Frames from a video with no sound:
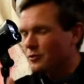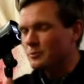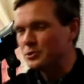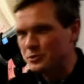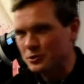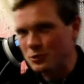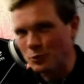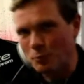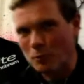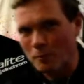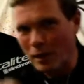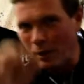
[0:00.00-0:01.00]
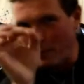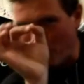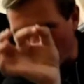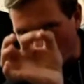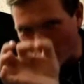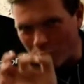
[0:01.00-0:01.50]
I'm shooting a newborn baby and
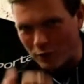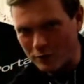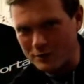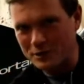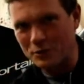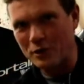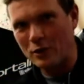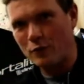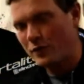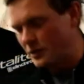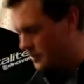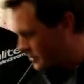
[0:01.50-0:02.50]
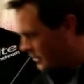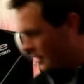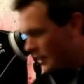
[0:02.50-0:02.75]
I want to focus in on little features,